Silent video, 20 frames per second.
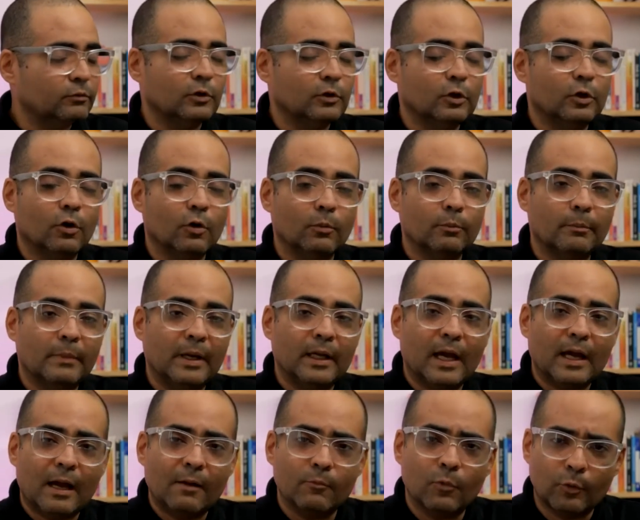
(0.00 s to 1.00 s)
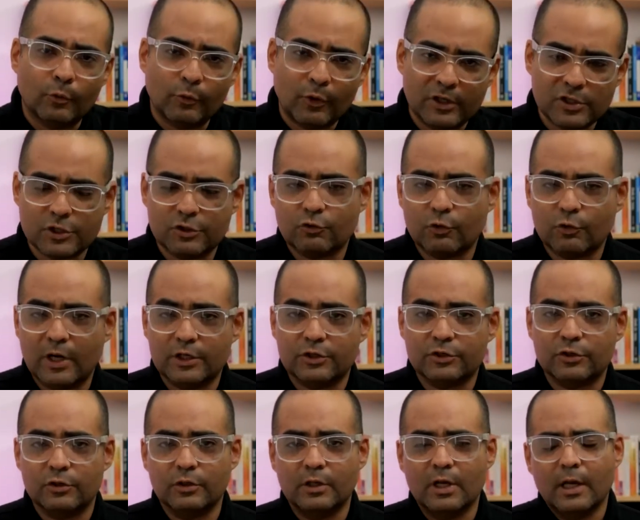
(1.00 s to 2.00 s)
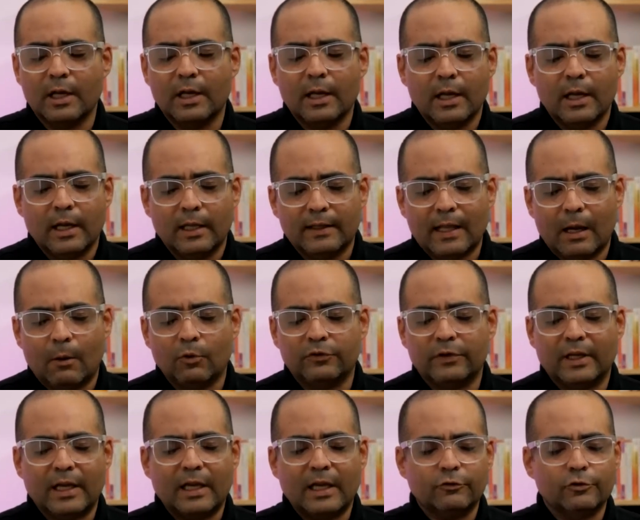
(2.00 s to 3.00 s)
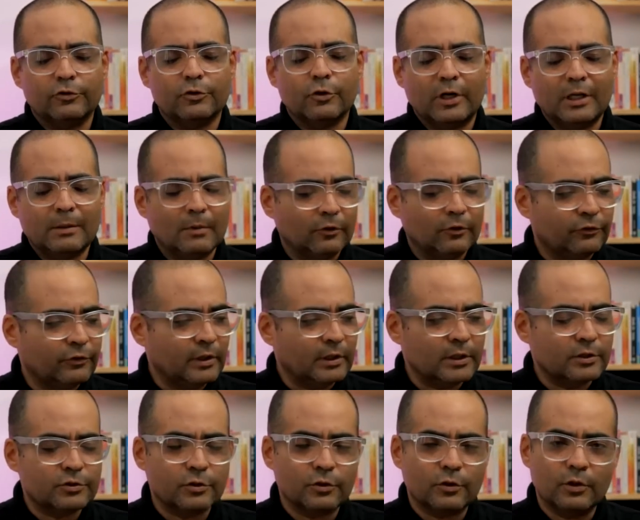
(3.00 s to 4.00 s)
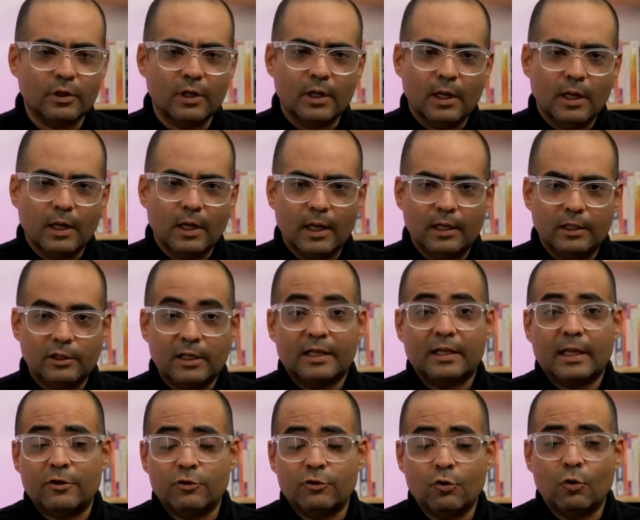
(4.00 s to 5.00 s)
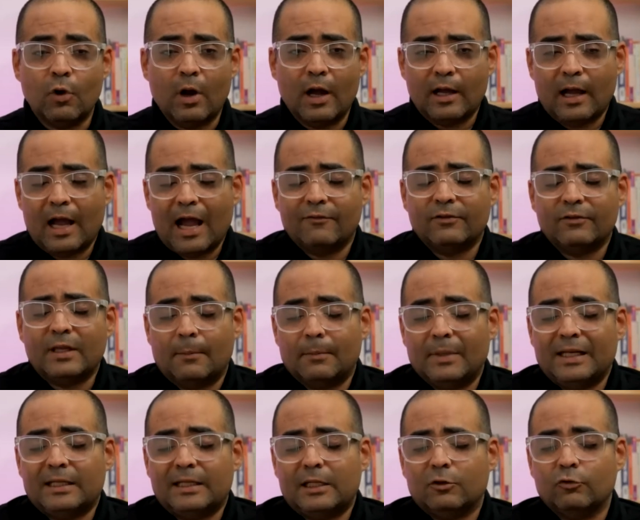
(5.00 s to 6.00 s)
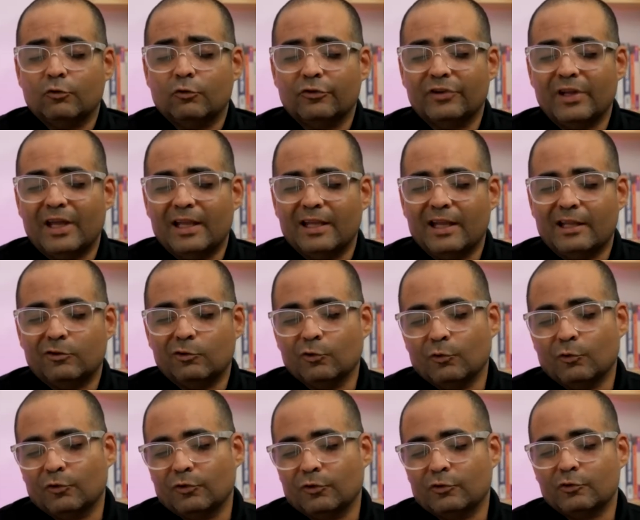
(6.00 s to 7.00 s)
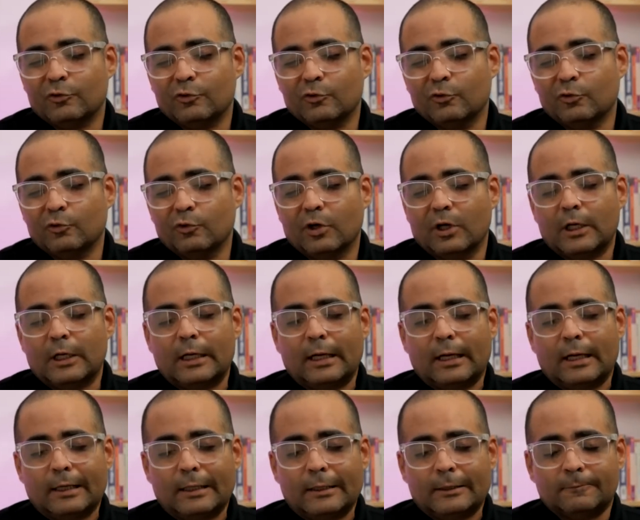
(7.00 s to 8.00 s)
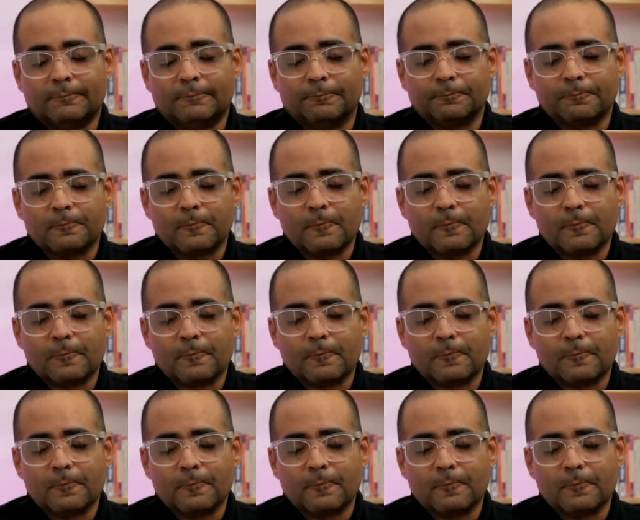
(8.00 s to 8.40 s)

you know, make have more registration that was the case in your email signature and can you have the ability to send uh, to to um,